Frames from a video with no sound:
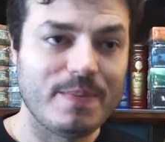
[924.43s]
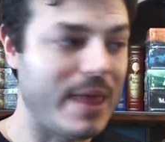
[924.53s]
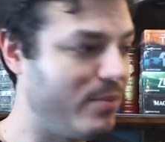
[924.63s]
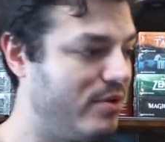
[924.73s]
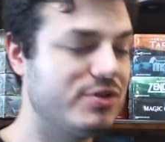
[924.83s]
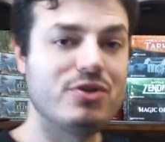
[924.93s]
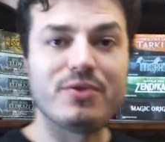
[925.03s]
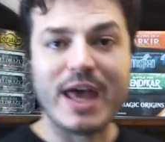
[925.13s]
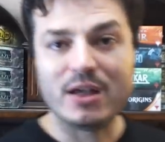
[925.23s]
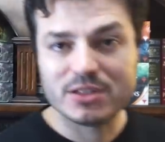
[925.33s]
Remember,
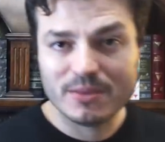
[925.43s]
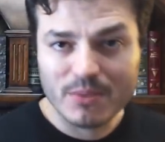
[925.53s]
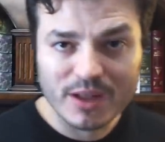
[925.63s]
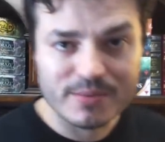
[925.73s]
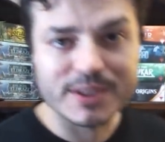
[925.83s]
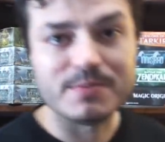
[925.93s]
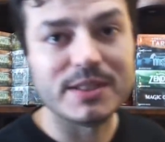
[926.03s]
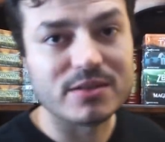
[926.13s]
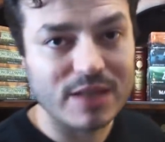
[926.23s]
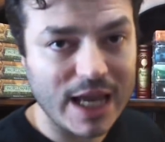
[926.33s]
$2,000 a month plus
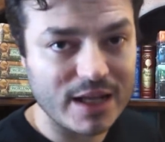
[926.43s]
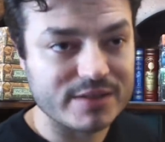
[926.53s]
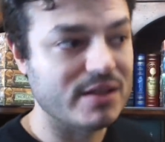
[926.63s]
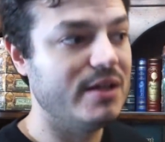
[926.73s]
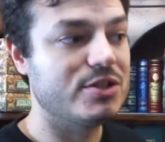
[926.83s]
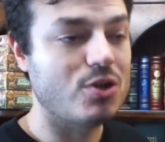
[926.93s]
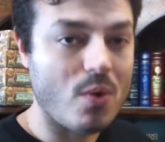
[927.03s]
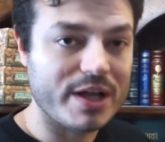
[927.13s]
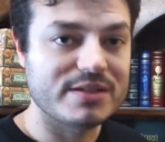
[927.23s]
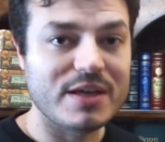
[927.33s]
miscellaneous,
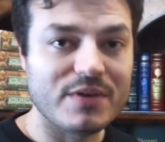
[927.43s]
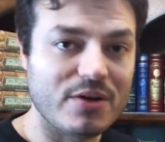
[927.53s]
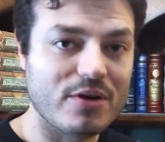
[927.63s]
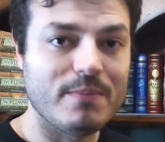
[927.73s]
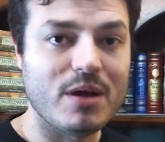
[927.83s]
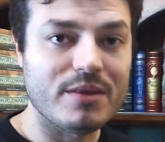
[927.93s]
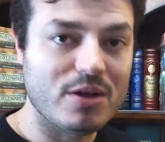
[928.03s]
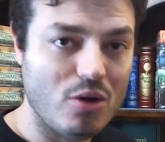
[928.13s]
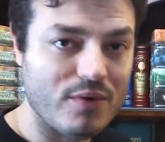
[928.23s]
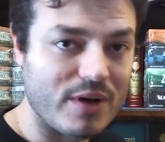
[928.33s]
$2,700 a
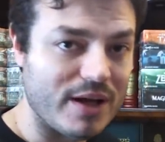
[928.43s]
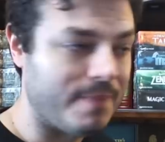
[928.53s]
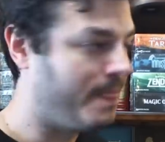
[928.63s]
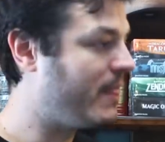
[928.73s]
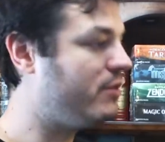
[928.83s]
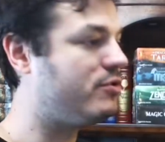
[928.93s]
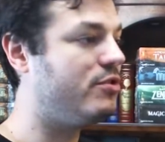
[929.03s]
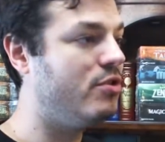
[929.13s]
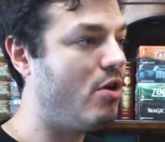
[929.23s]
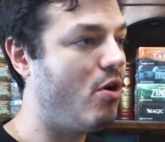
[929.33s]
month in overhead.
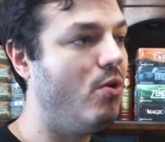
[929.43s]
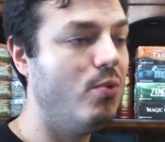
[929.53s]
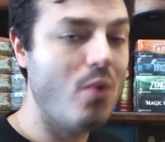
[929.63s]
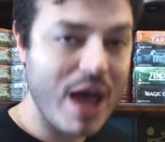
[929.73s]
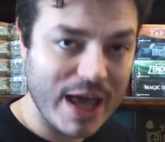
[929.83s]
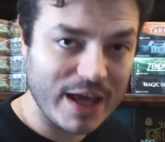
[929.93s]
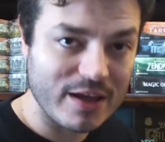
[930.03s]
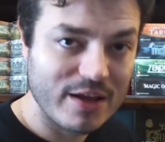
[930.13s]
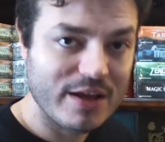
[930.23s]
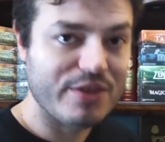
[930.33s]
There's no
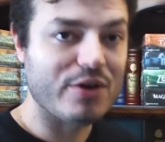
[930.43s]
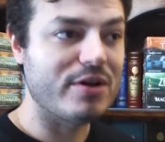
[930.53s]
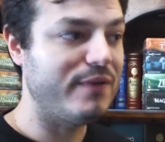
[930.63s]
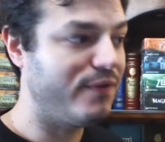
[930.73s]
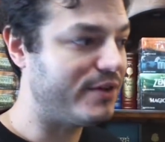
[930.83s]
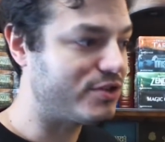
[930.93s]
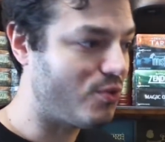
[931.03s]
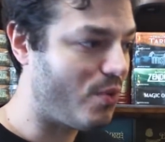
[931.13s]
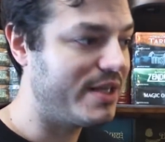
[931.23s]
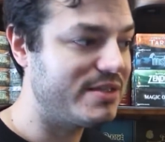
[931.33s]
way they're going to foot
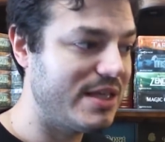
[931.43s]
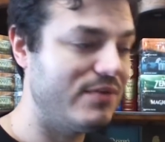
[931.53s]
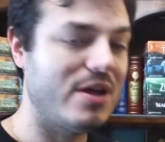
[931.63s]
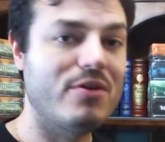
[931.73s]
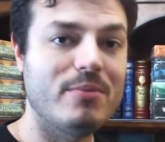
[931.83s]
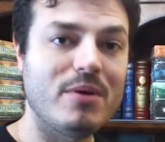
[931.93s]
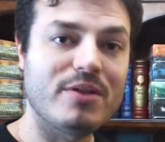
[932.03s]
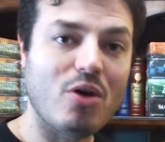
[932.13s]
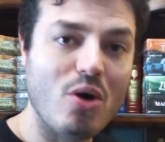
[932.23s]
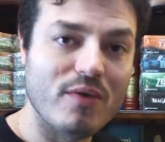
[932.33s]
$2,700 a
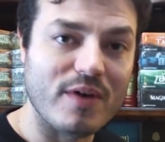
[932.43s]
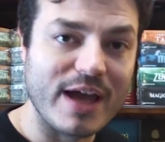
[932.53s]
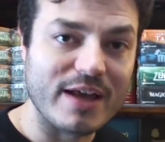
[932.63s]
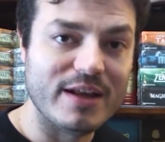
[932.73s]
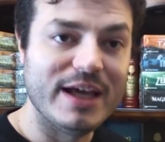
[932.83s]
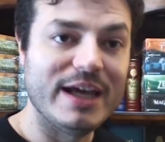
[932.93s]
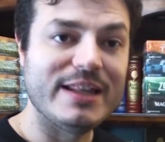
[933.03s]
month overhead,